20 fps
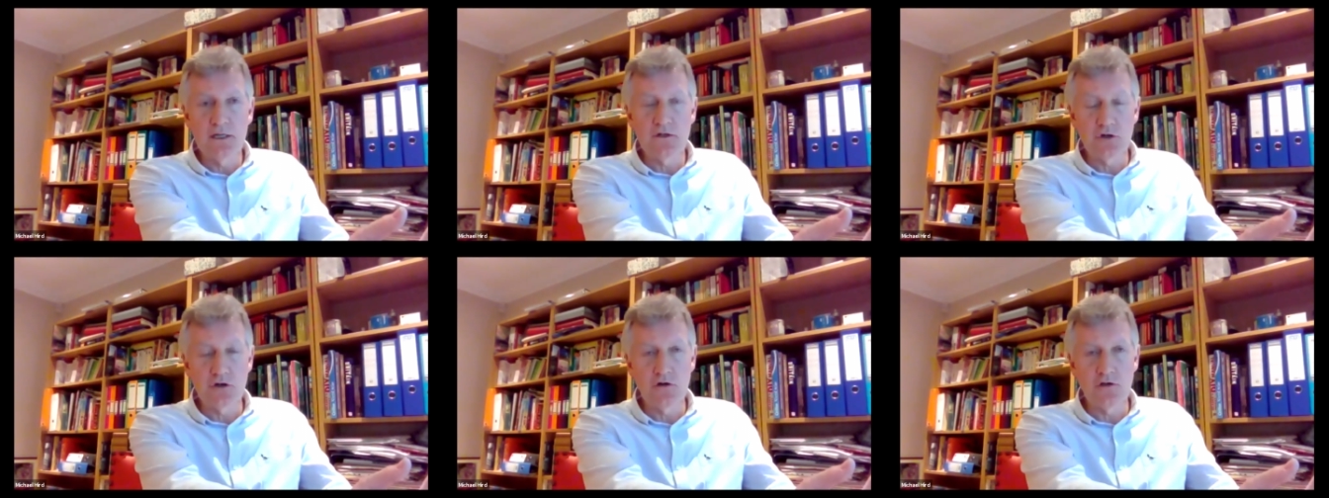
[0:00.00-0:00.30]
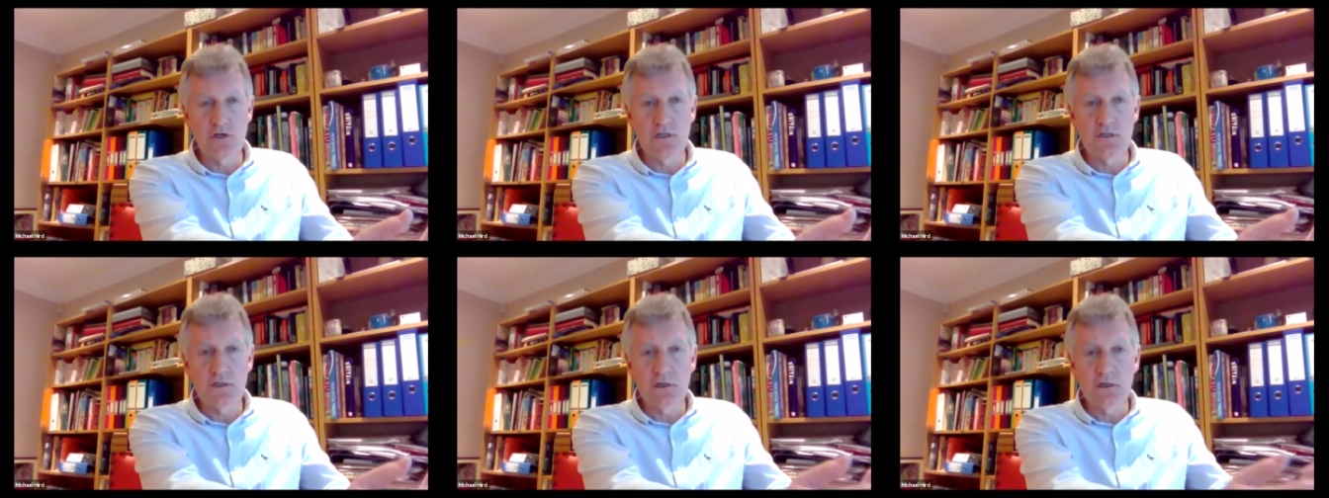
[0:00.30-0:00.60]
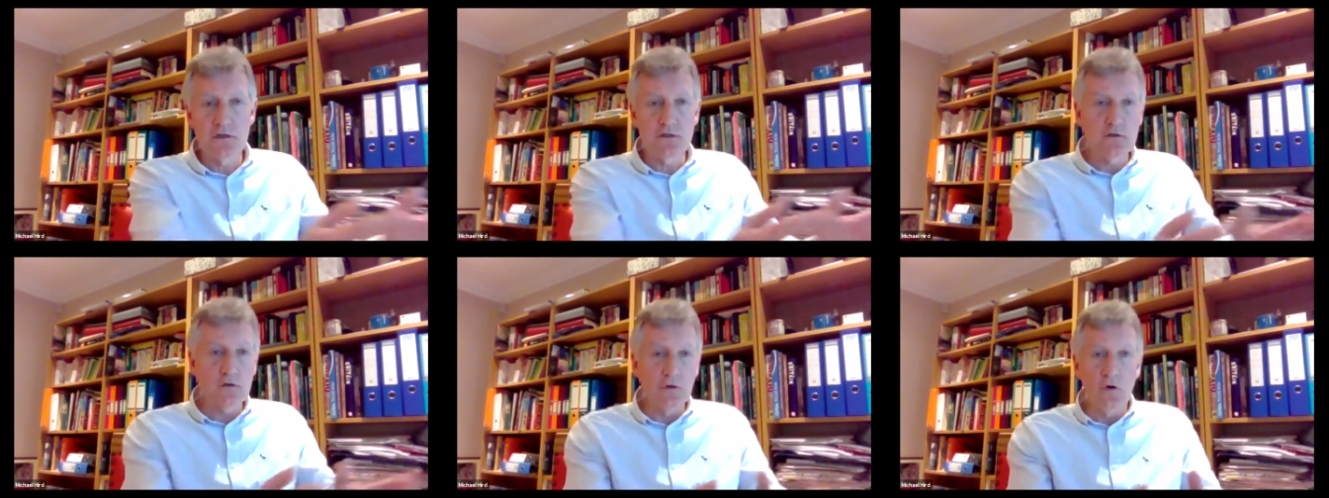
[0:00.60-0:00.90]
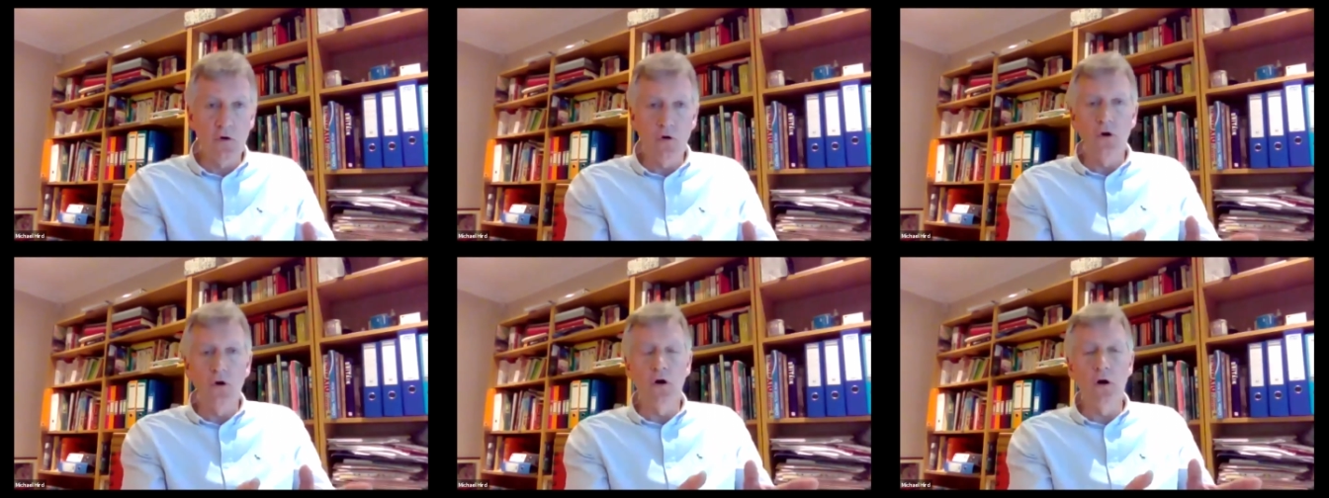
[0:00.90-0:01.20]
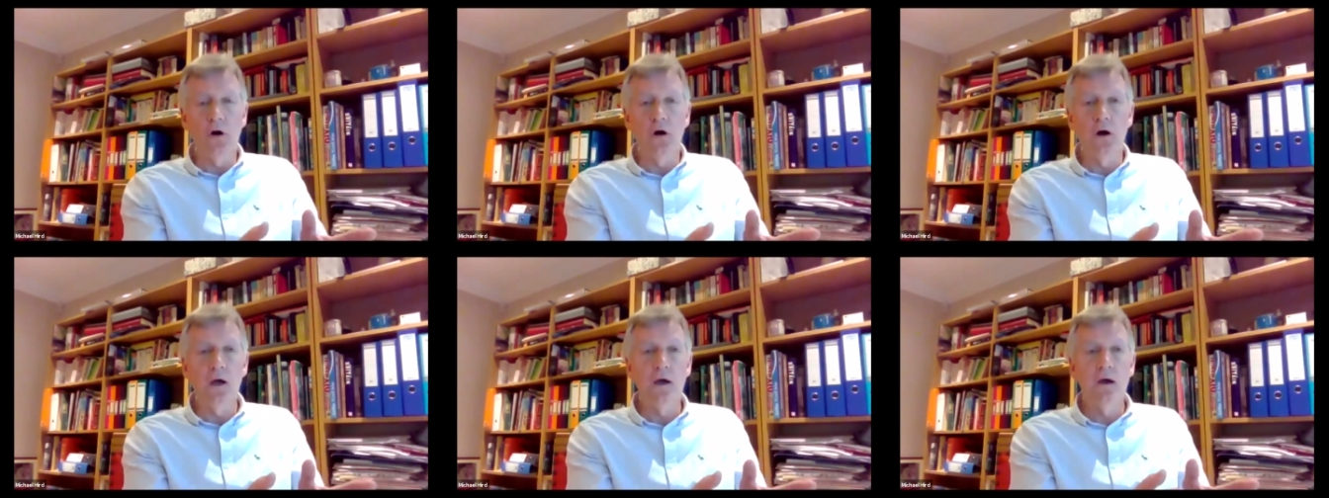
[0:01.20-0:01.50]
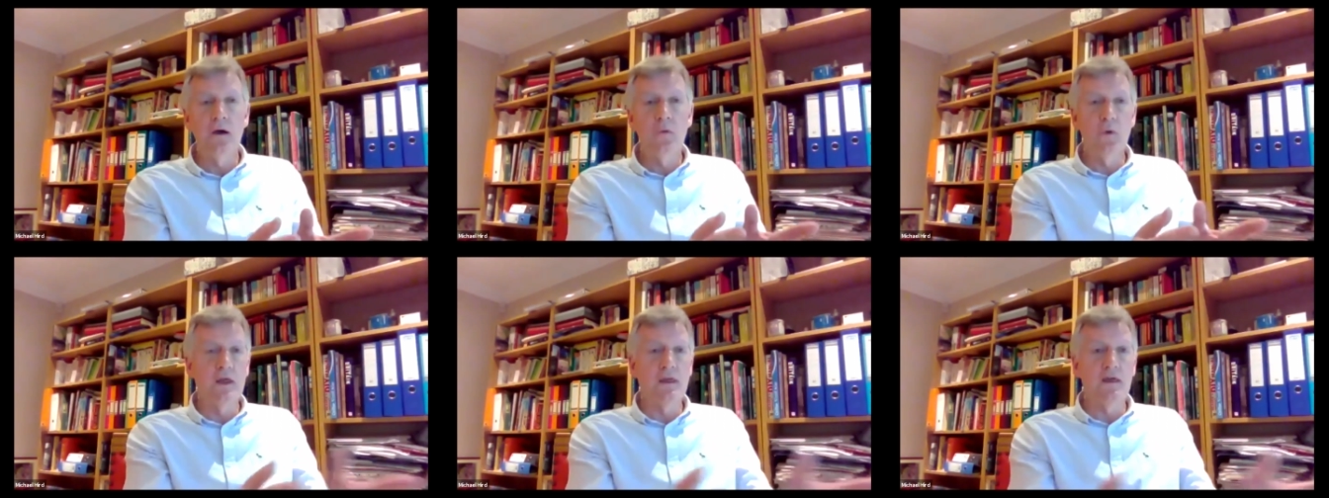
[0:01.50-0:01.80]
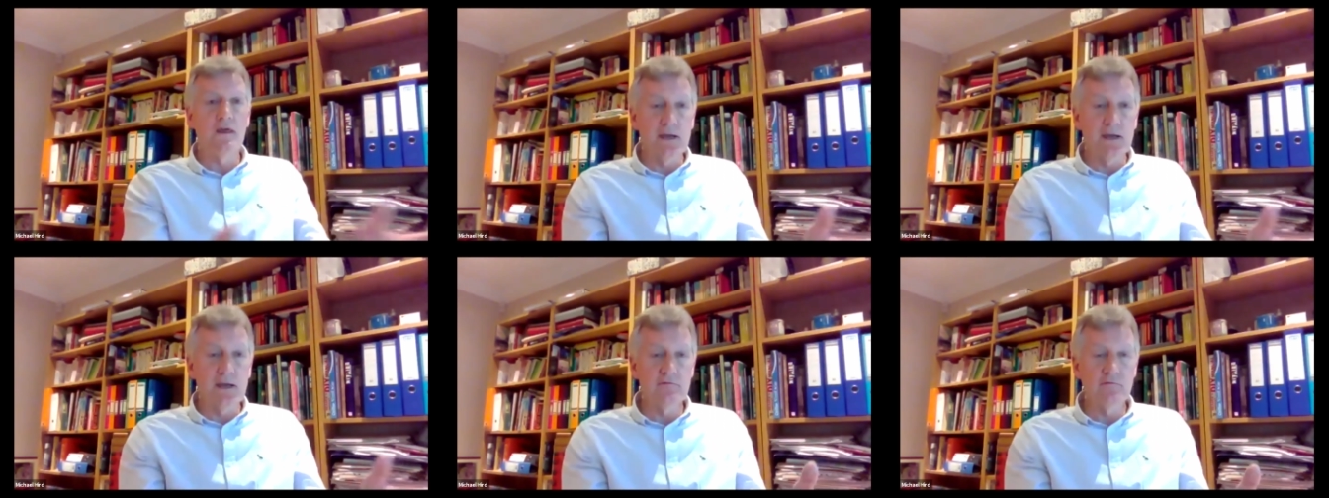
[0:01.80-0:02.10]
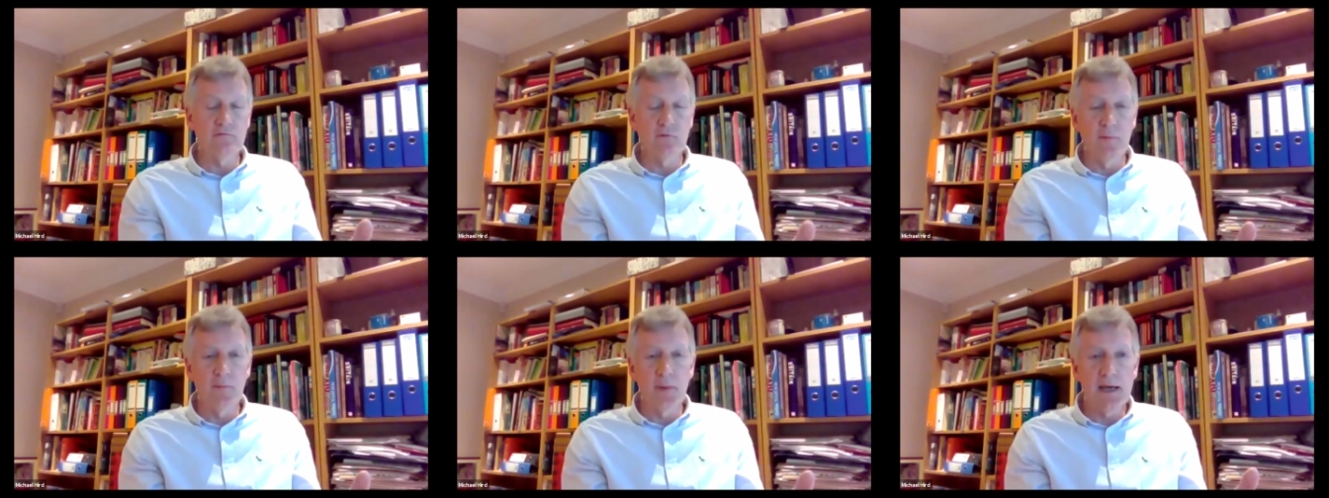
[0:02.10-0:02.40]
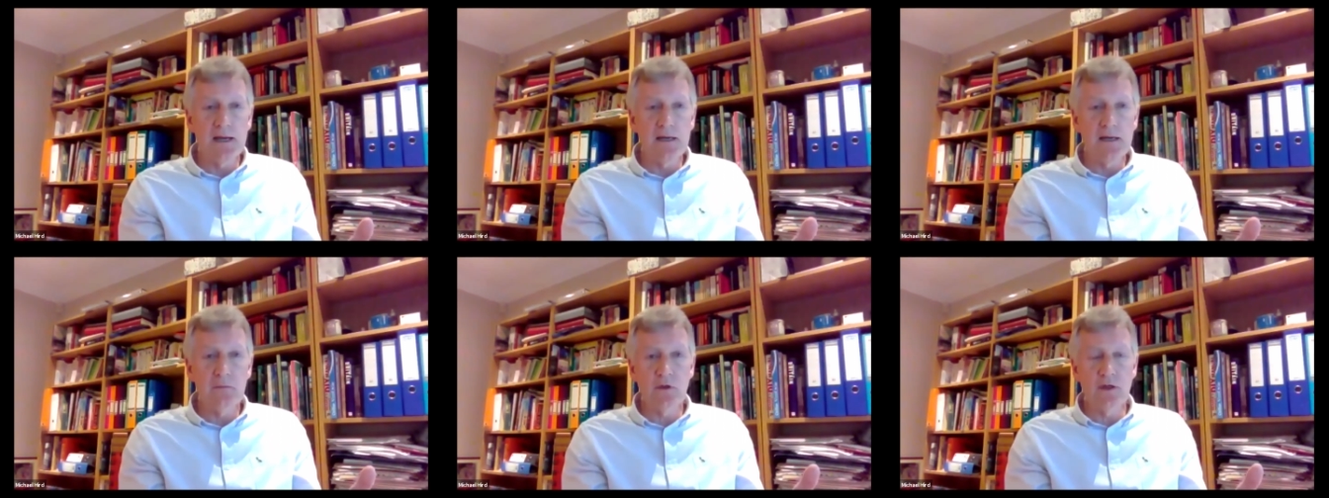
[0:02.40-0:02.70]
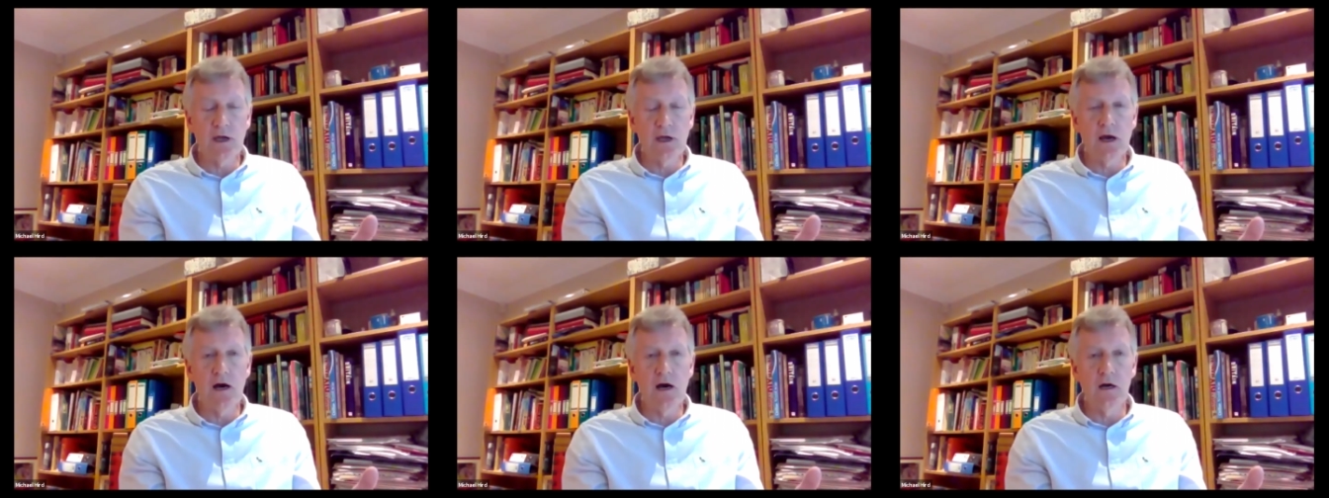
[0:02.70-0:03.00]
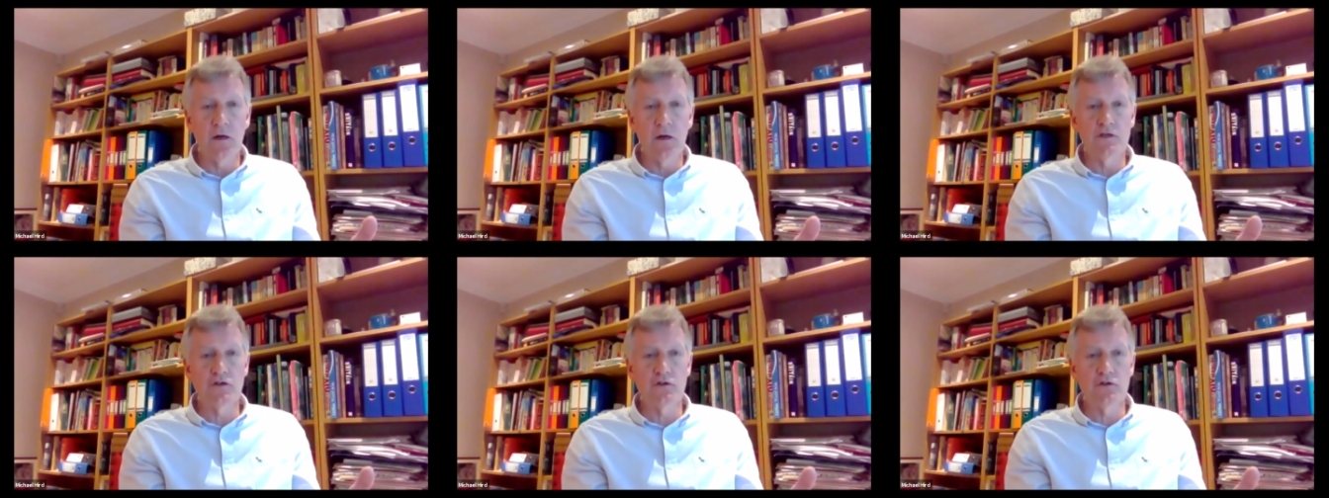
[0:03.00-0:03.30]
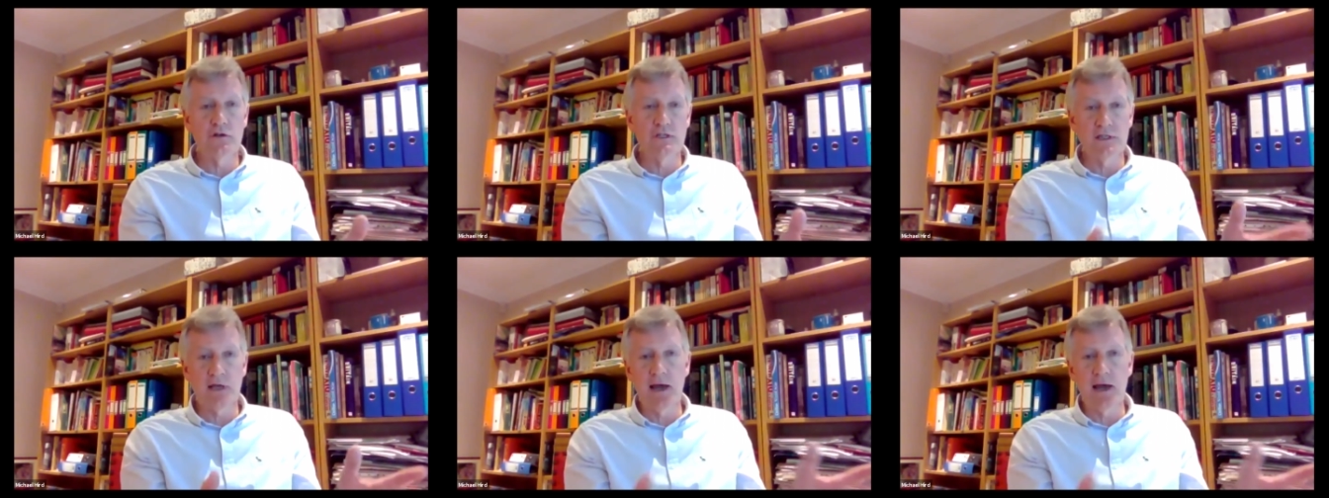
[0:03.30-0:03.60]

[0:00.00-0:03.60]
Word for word: insurances, or whether they remain with the cargo insurers.